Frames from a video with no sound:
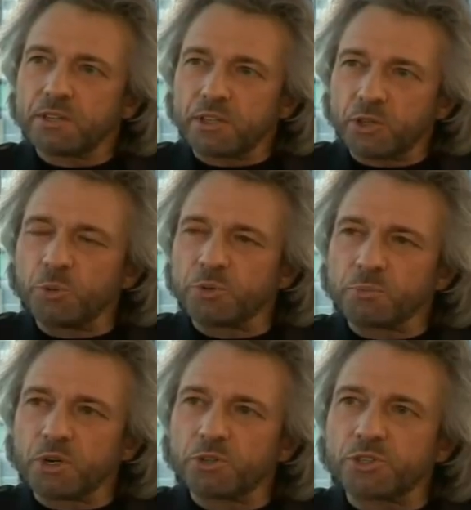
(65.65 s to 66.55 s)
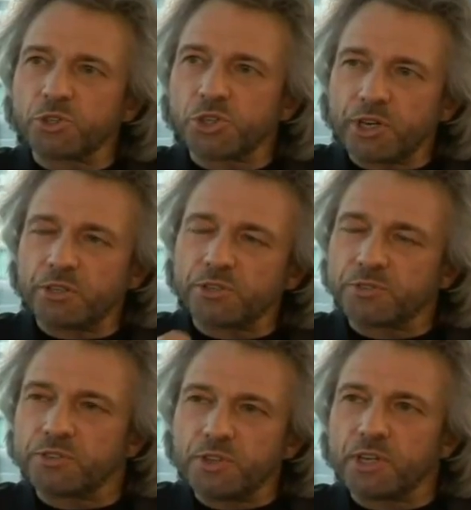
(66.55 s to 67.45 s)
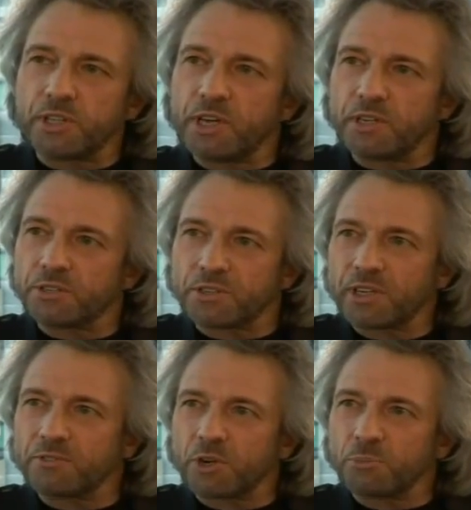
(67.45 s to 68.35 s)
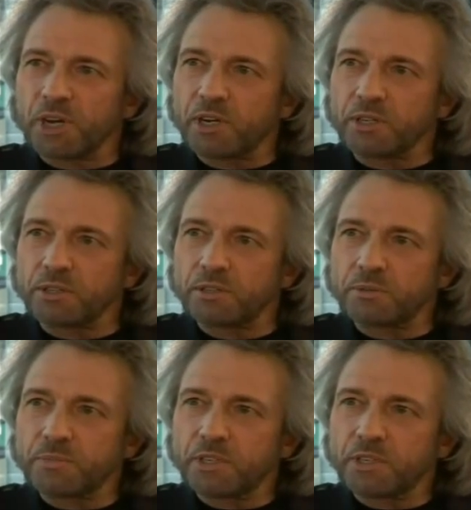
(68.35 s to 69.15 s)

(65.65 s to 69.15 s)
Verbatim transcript: that human emotion changes the D N A inside of our bodies